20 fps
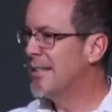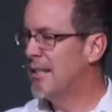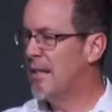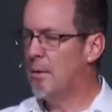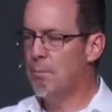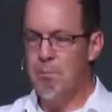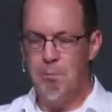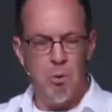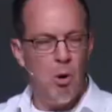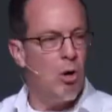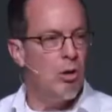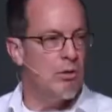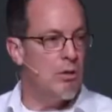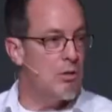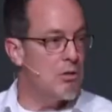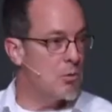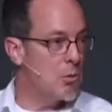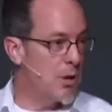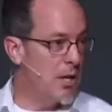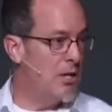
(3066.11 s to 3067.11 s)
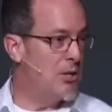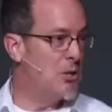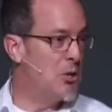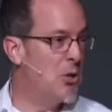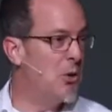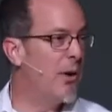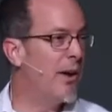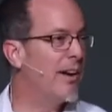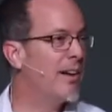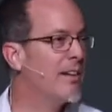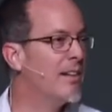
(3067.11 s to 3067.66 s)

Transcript: Now, Paul knows what he's doing.